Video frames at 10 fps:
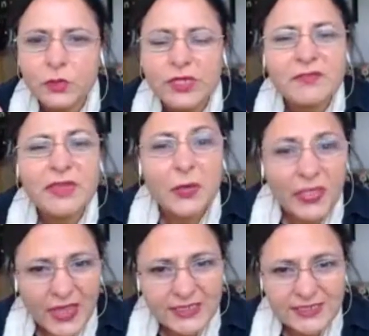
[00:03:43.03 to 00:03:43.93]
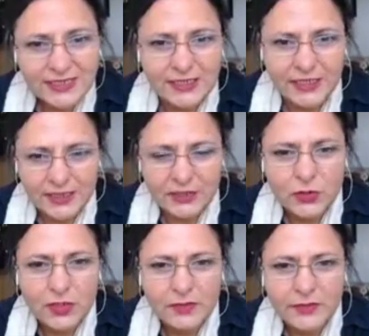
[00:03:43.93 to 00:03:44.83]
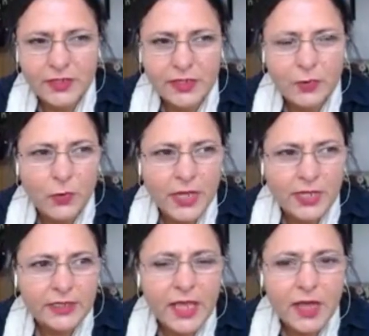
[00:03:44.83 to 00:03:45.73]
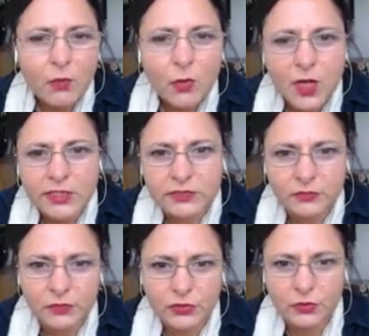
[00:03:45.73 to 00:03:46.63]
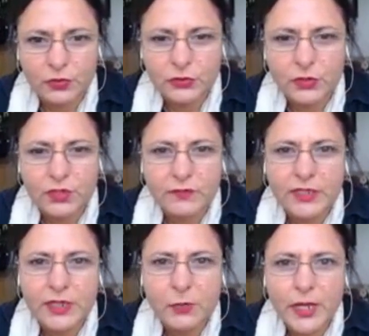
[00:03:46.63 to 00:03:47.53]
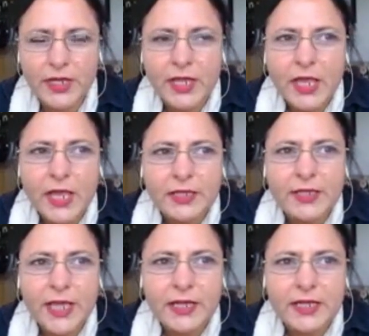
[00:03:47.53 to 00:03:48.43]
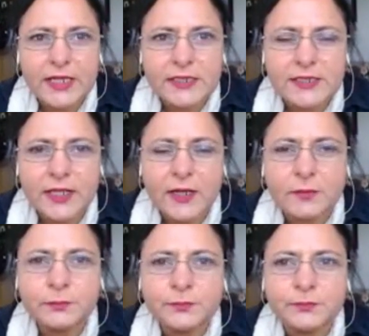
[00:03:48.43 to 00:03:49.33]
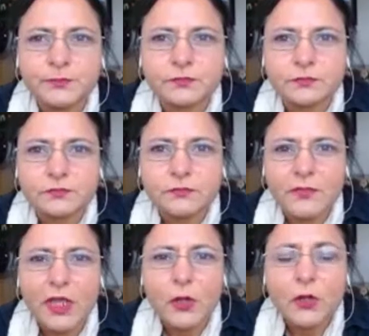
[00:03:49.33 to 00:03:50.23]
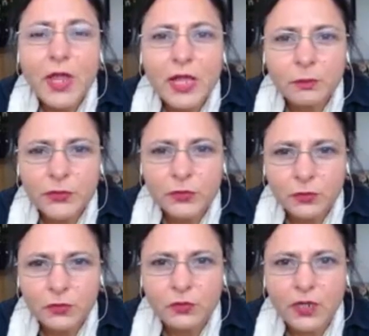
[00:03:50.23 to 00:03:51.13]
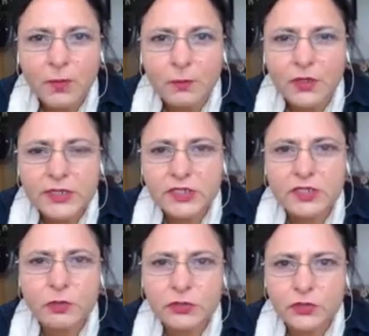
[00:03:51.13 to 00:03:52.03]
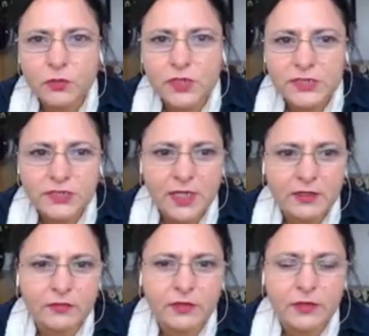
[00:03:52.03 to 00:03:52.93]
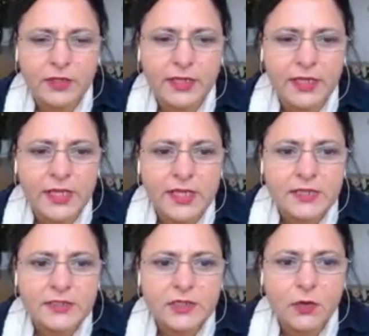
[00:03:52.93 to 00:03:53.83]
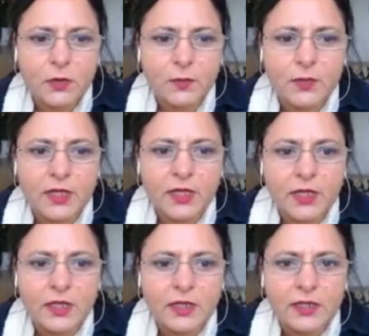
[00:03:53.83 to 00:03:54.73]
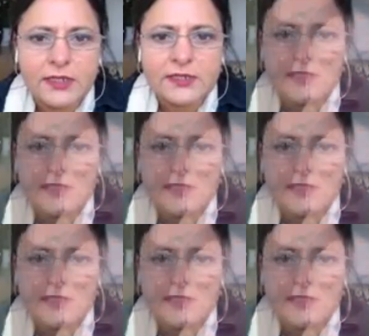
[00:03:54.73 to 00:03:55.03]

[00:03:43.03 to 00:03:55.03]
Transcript: authentically. You're living in a way that works for you. You're living in a way that is going to help you achieve what you want in life. Okay, so let's see what's